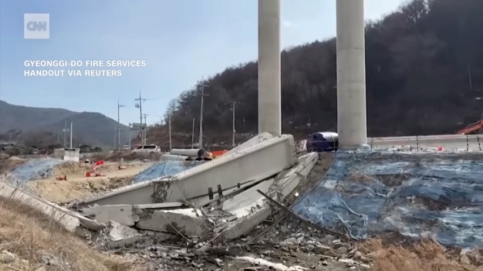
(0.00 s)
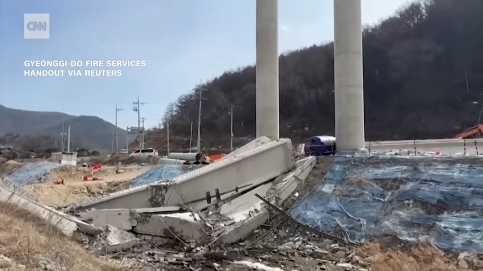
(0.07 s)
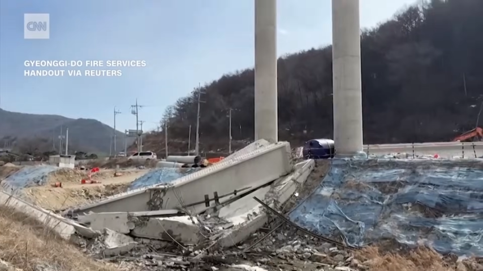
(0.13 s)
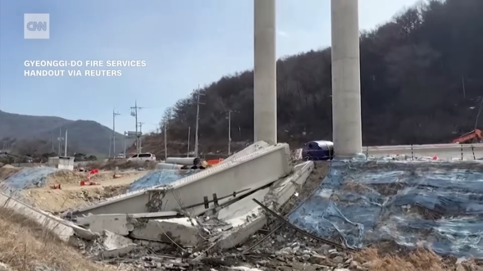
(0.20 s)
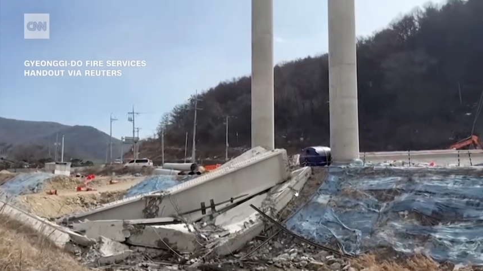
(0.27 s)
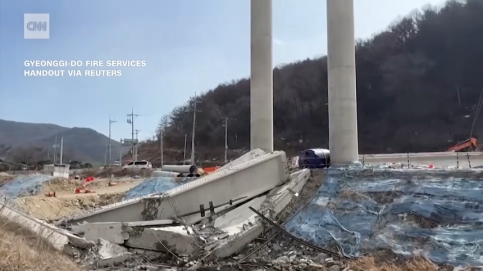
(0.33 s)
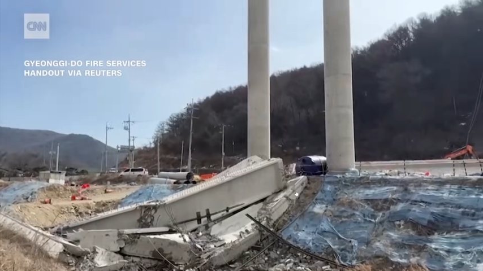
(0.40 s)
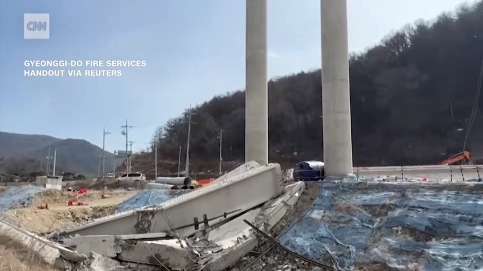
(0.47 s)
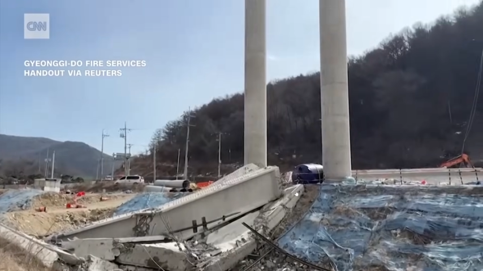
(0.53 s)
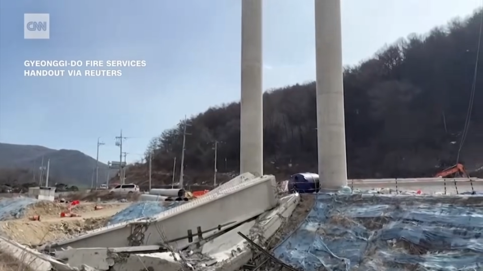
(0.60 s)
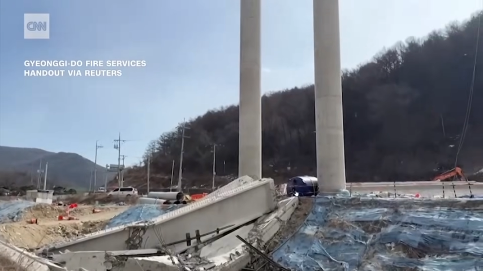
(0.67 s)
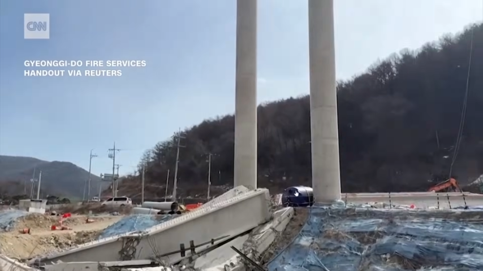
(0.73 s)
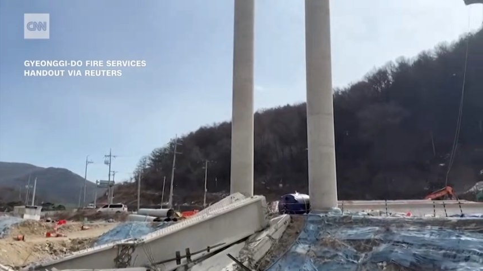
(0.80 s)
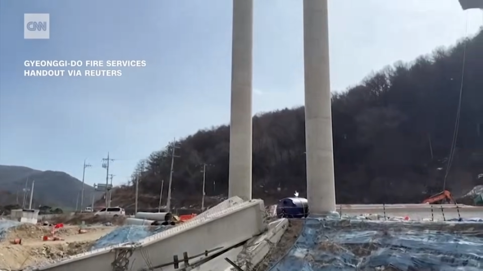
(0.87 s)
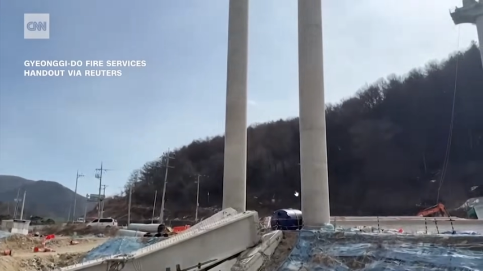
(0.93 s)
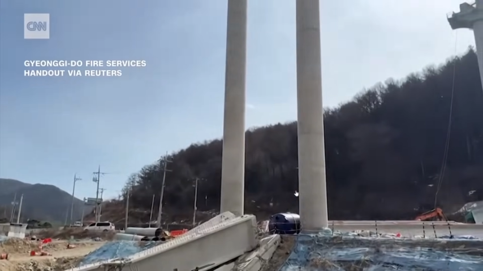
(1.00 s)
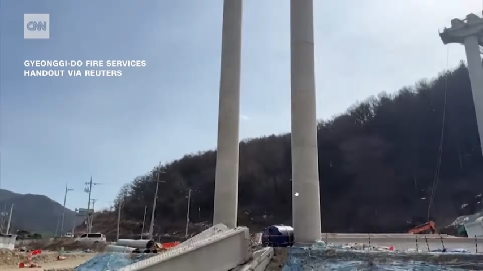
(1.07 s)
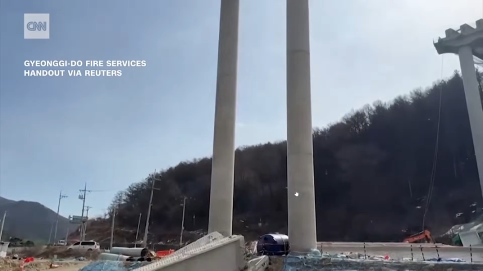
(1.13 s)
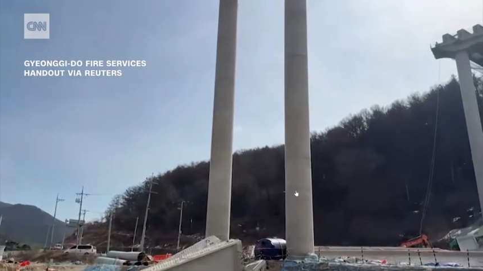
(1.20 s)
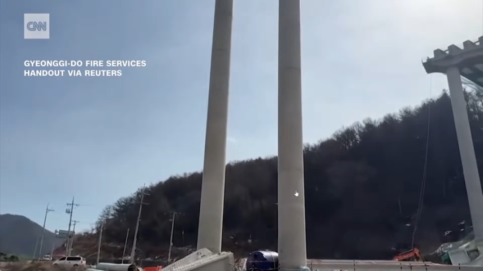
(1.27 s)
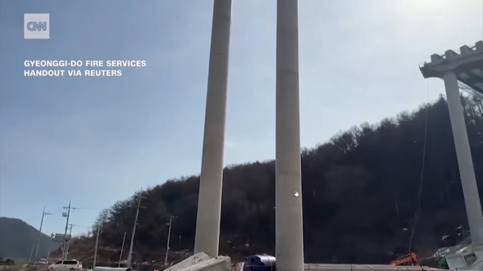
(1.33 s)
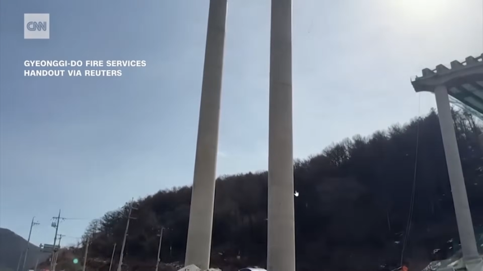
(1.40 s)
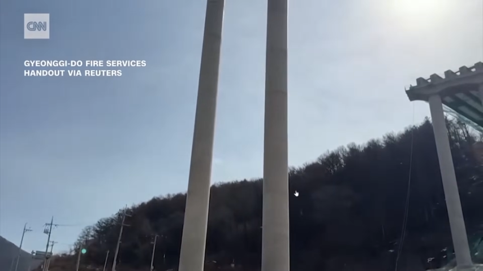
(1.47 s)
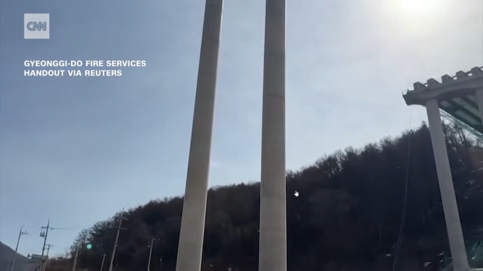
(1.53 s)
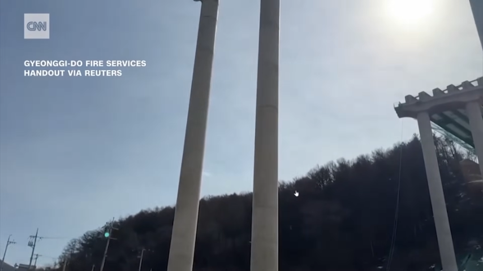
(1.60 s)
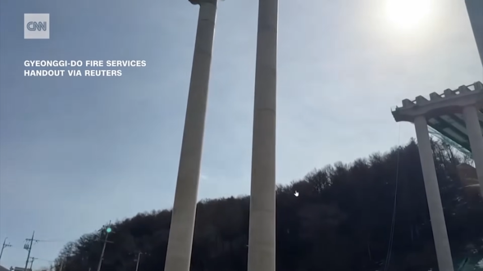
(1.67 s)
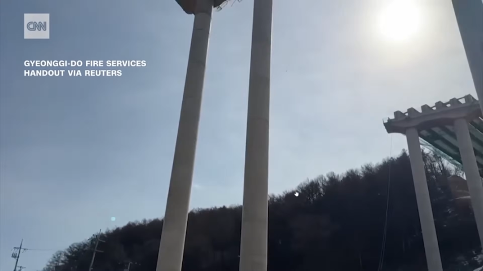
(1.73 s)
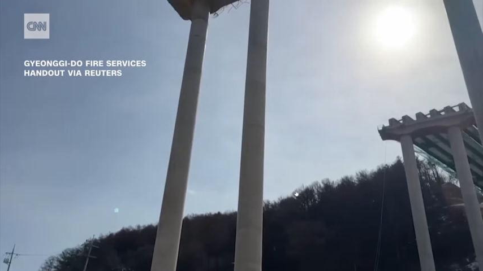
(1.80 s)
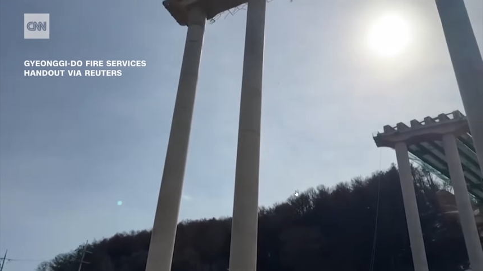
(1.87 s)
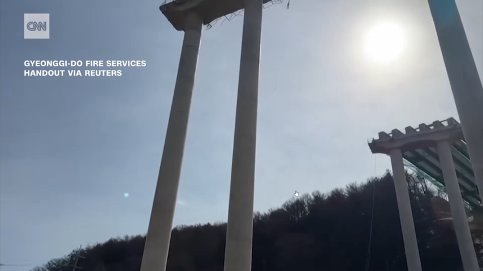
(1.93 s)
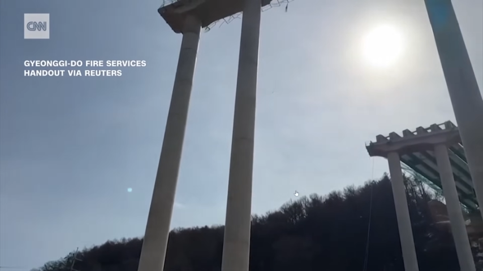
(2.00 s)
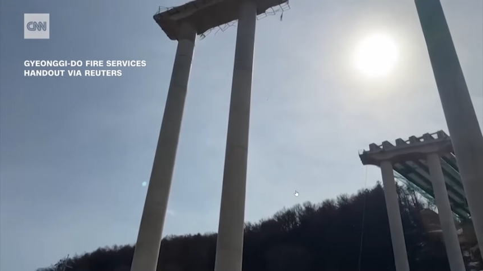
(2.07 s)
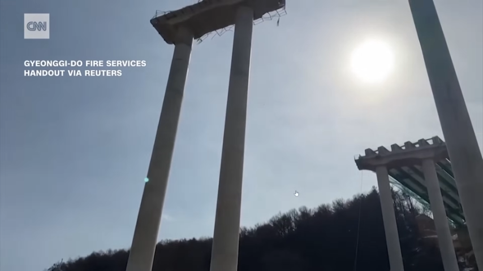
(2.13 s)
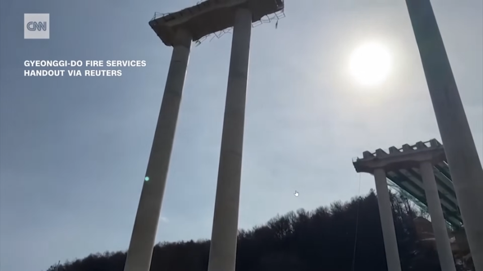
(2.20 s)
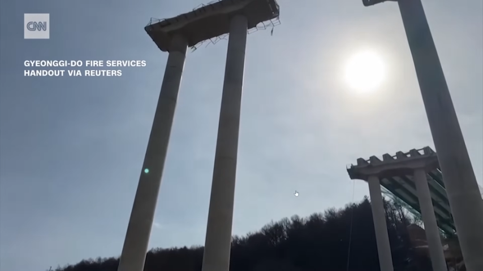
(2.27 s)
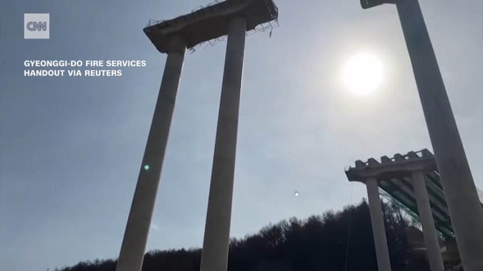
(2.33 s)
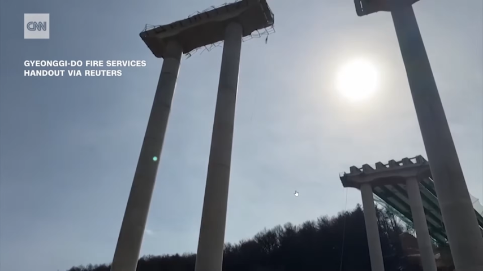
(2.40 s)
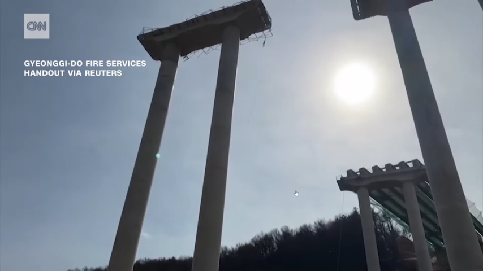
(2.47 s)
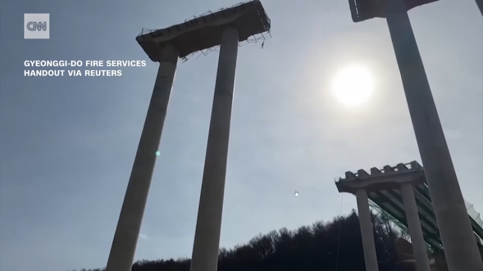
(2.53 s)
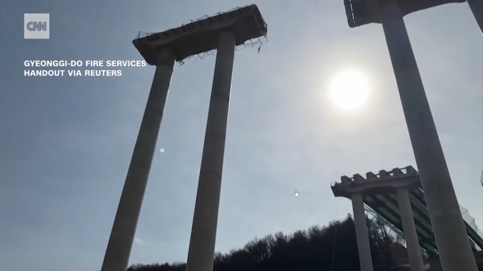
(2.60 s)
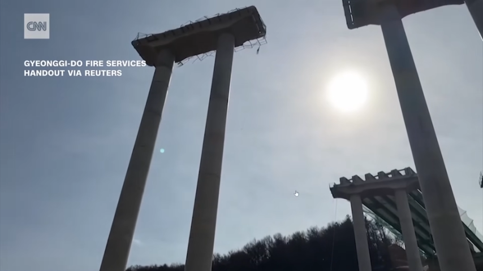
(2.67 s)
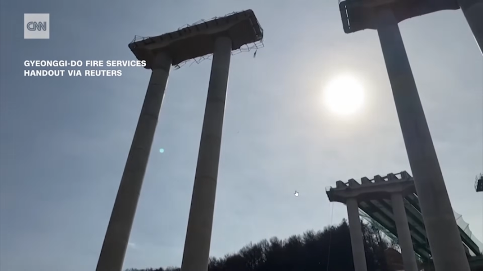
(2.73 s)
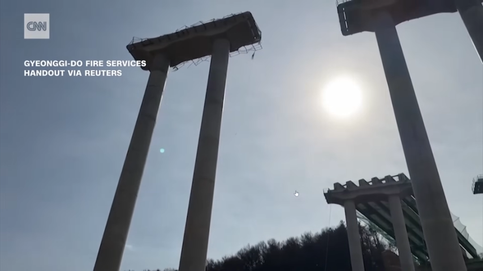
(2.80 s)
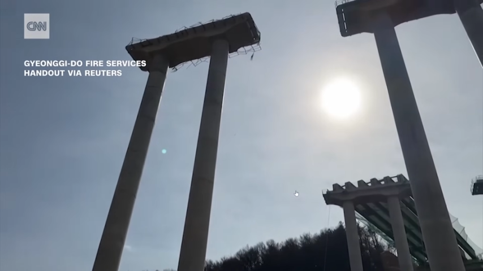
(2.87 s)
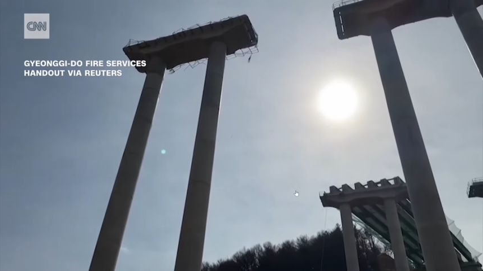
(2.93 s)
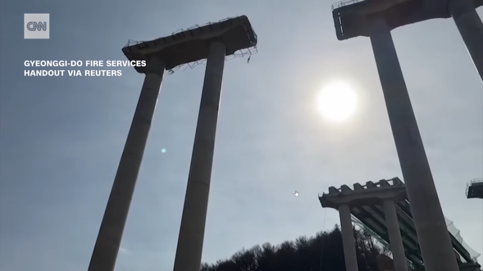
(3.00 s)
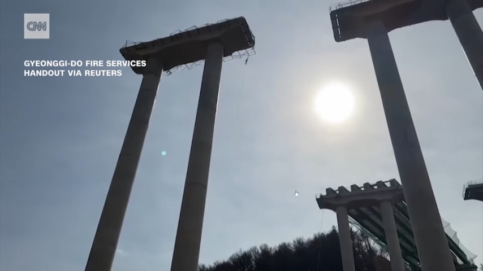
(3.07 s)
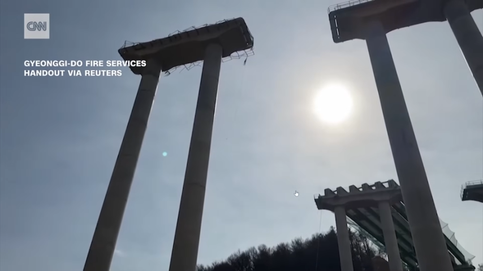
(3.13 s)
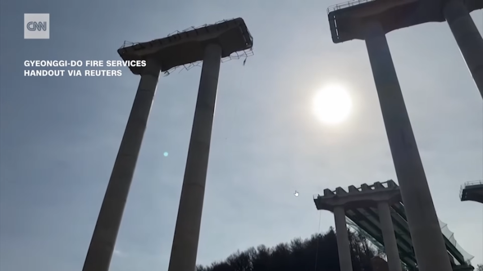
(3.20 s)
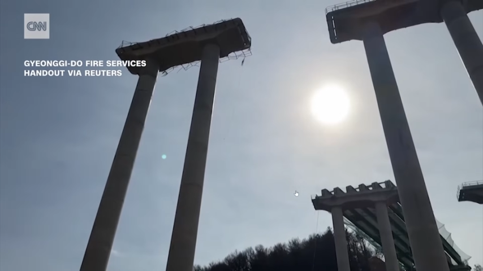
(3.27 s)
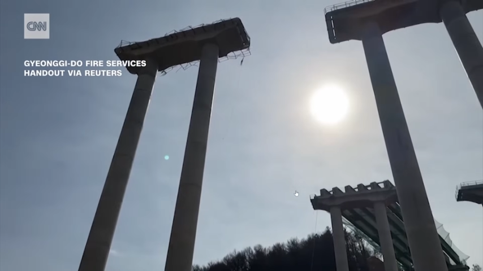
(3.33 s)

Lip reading: (no speaker visible)